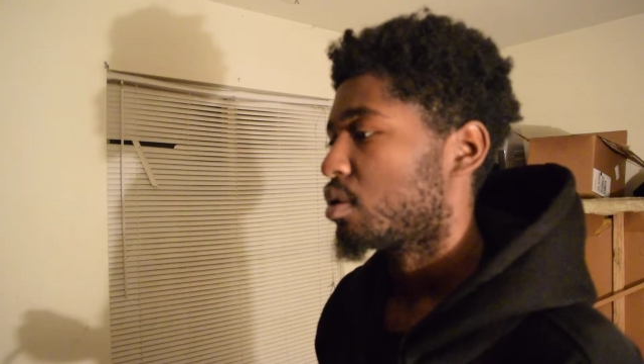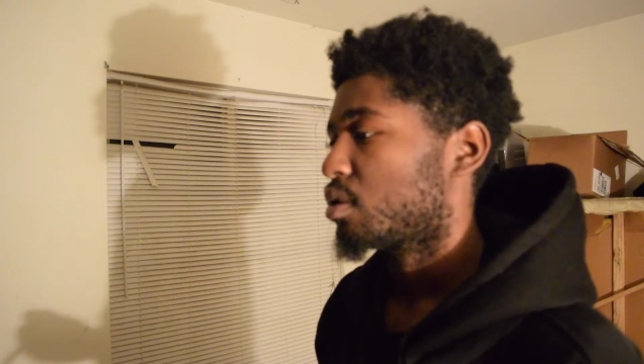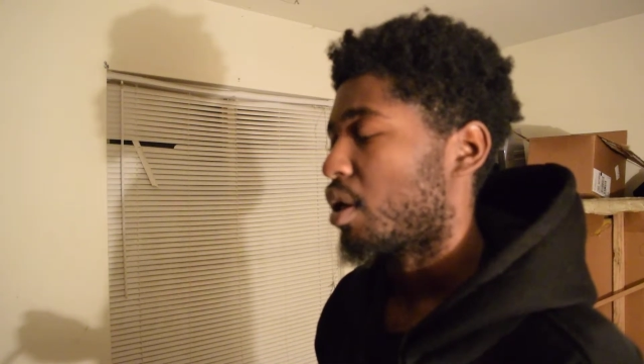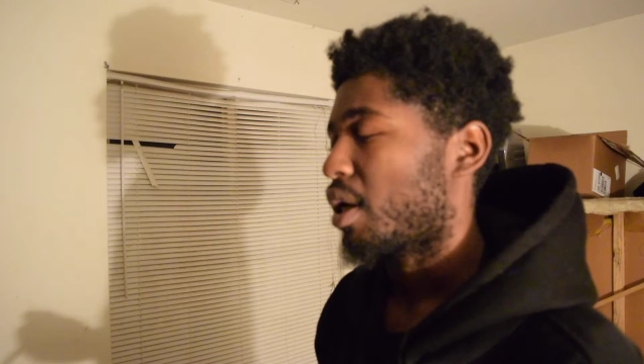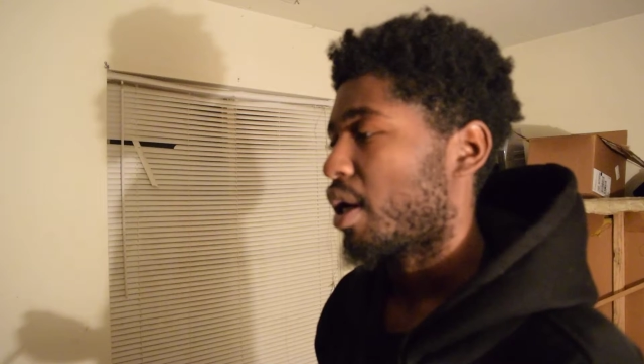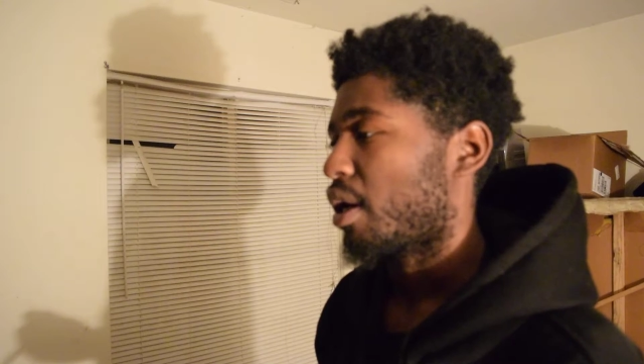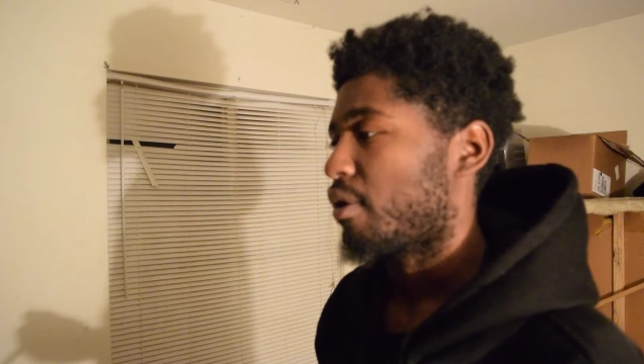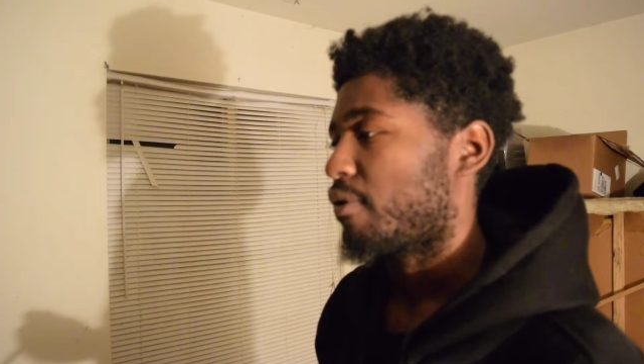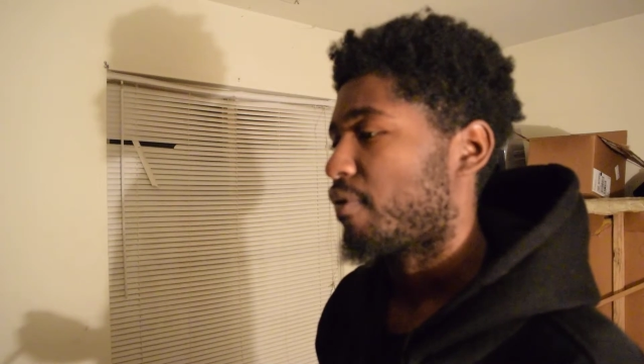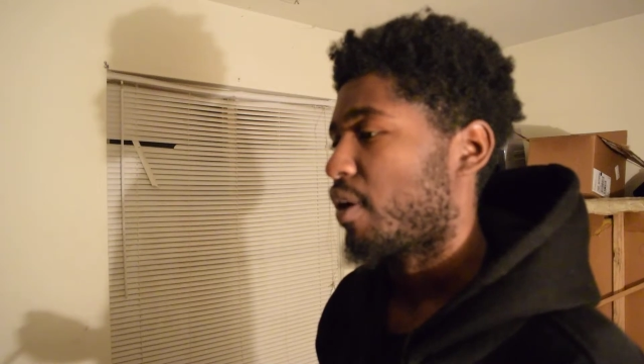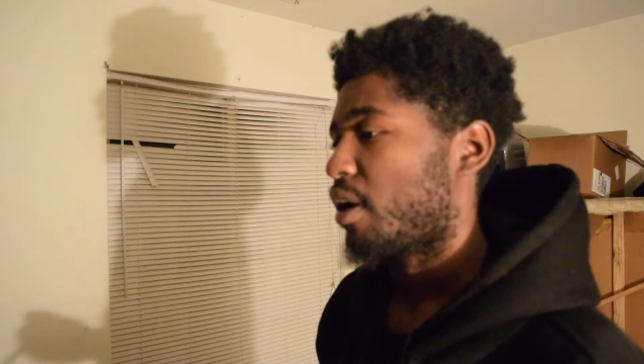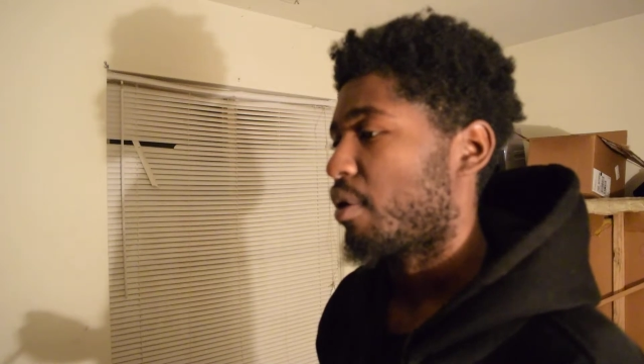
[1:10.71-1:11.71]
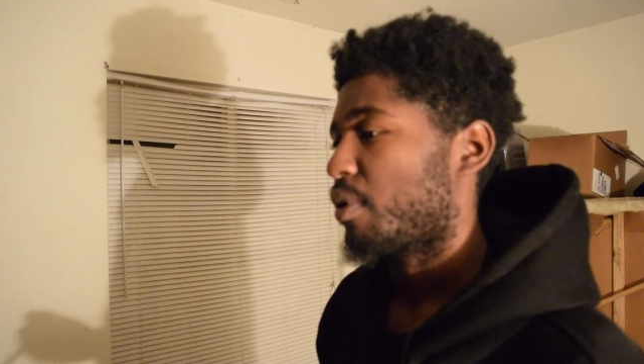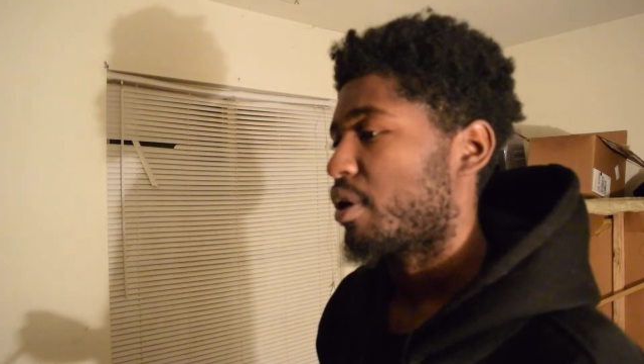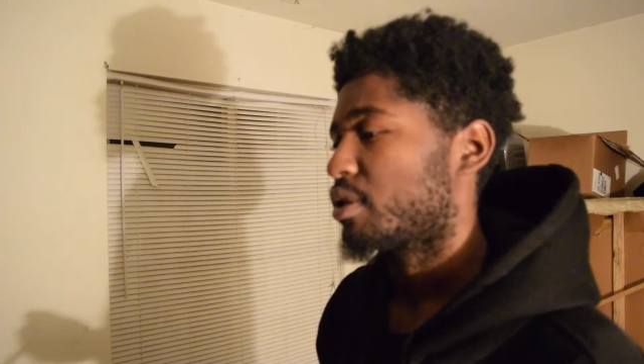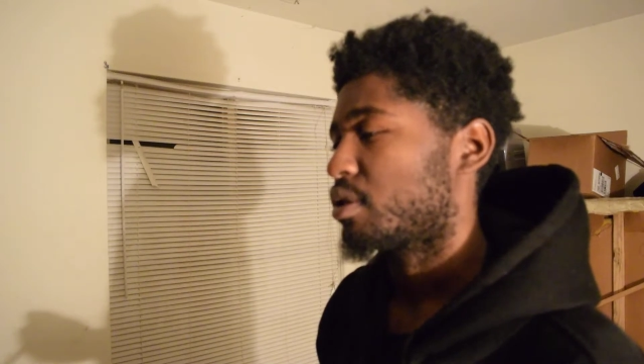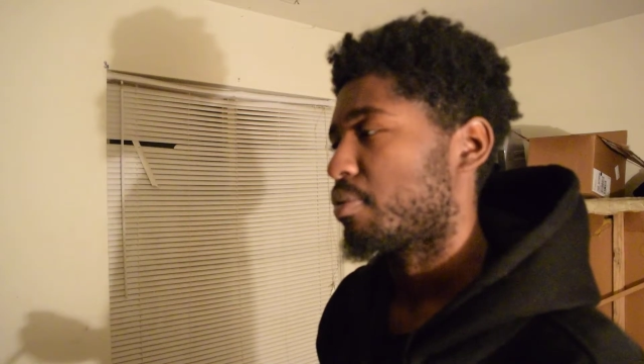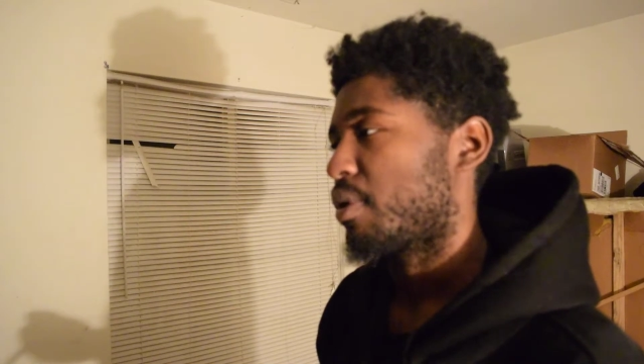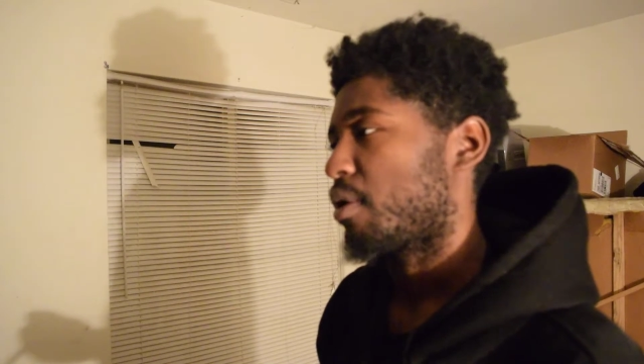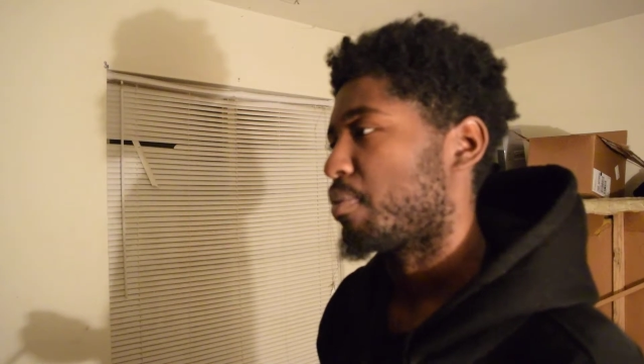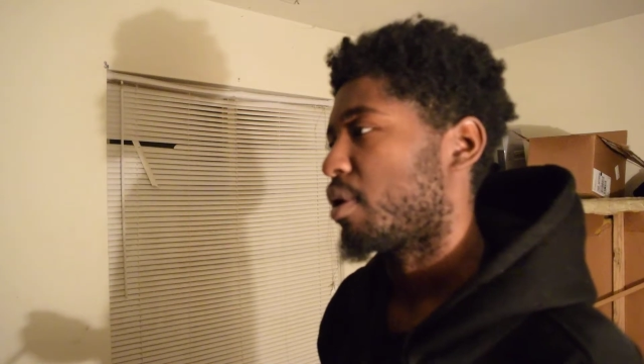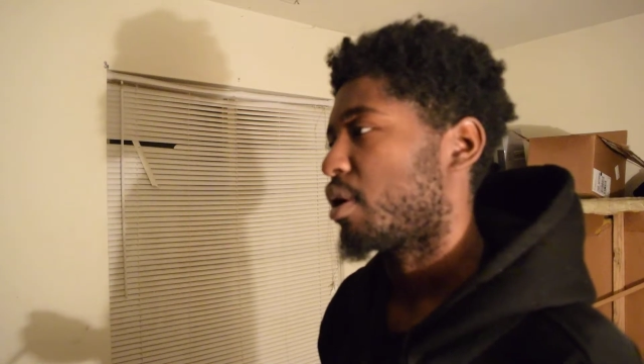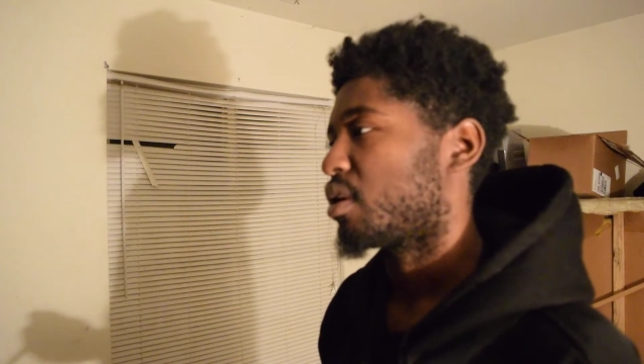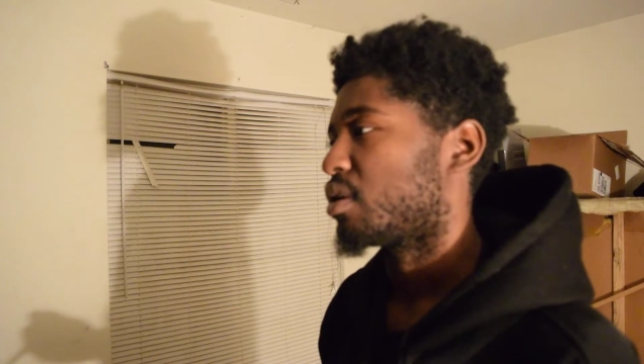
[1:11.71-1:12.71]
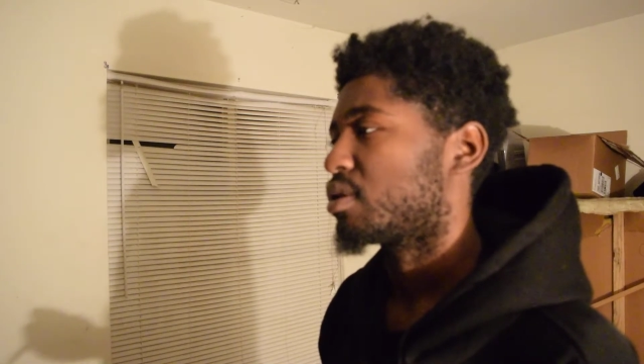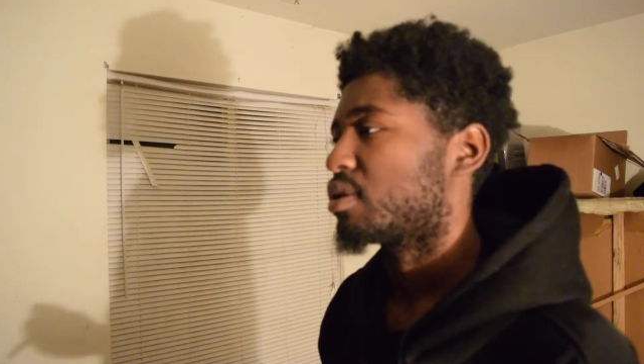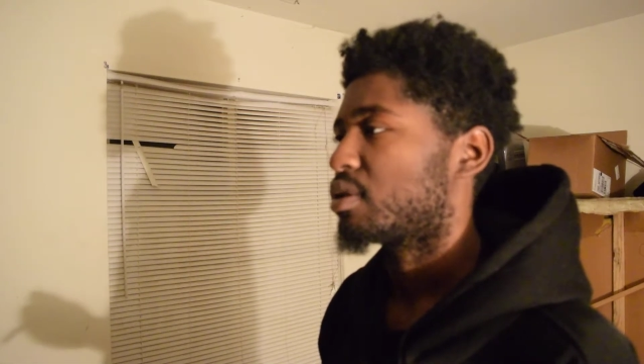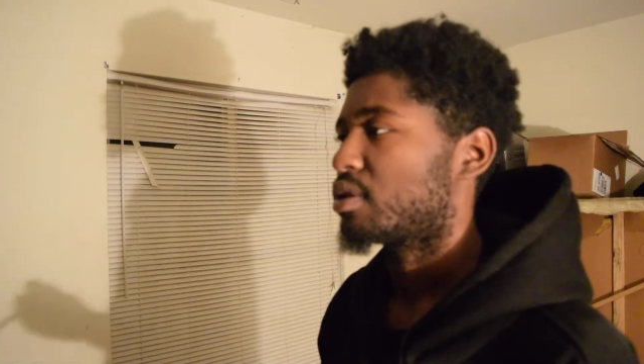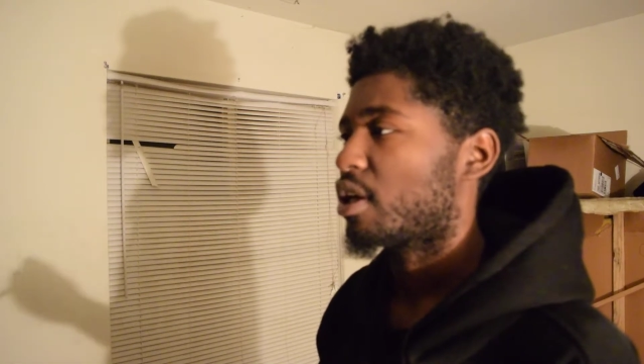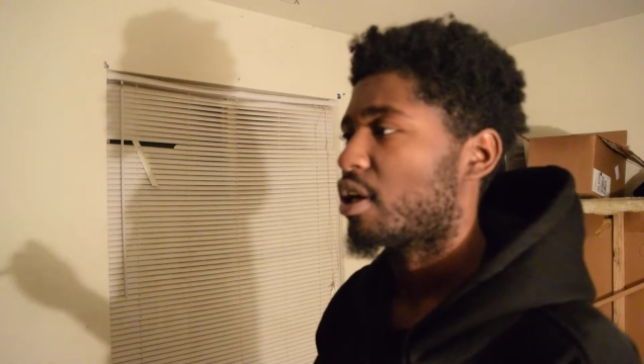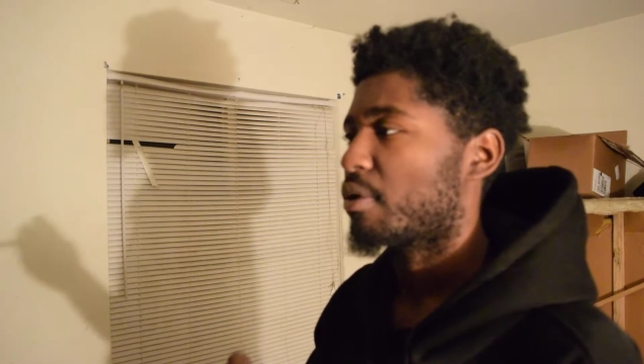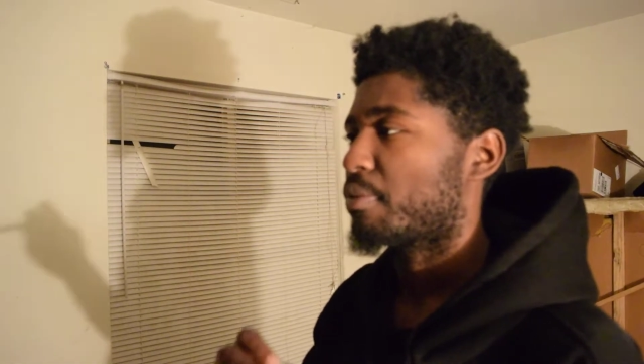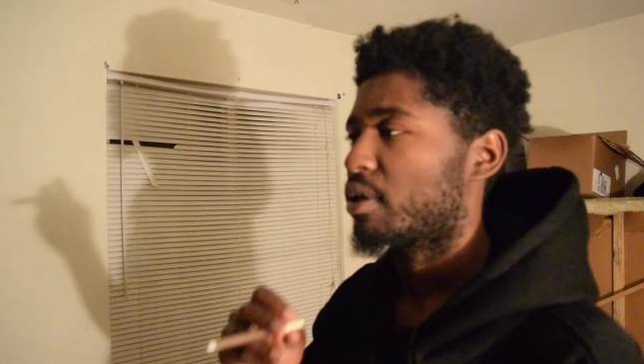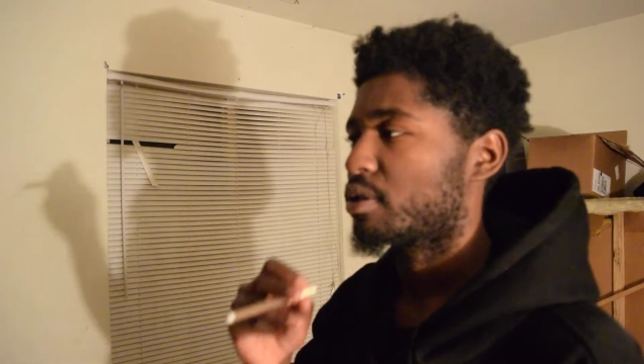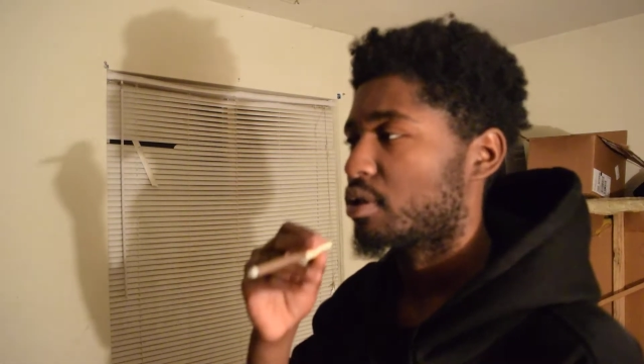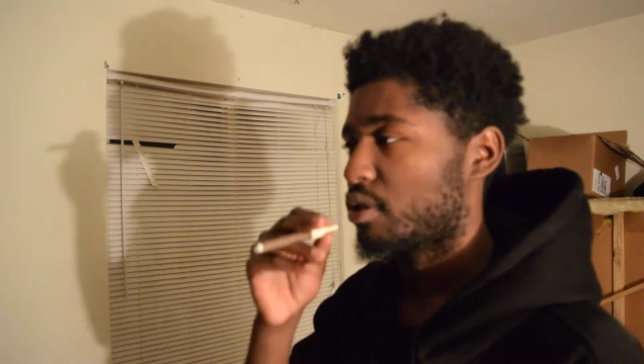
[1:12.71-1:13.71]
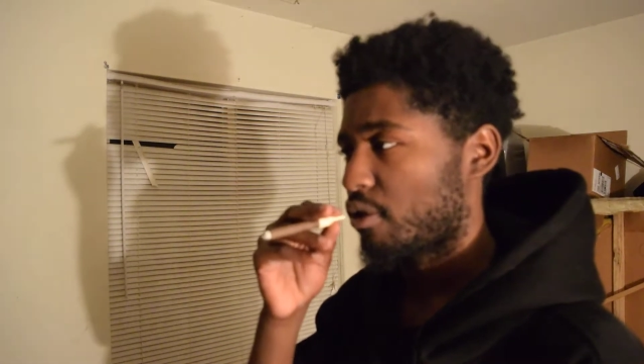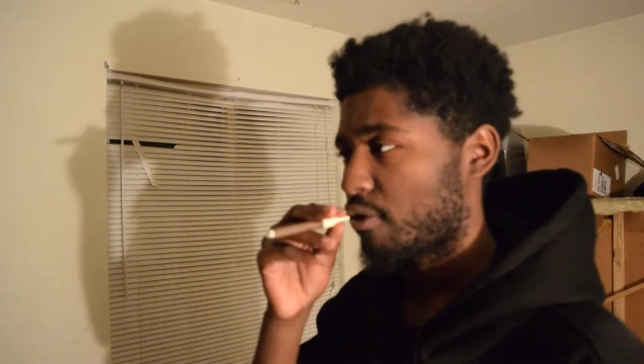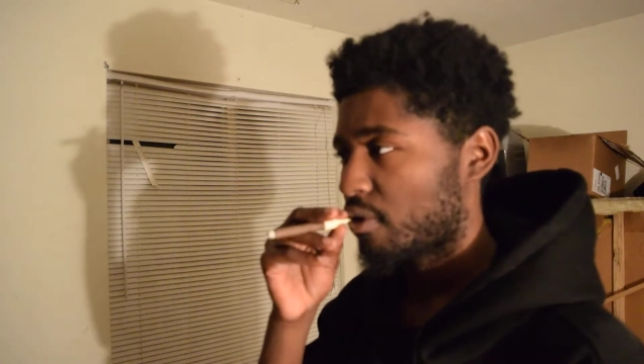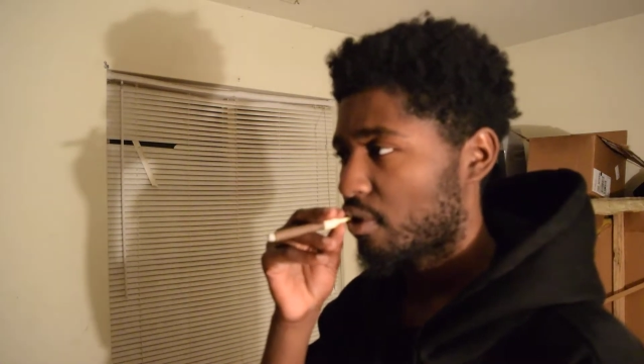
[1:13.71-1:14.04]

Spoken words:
So I gotta find ways to make money and sustain myself.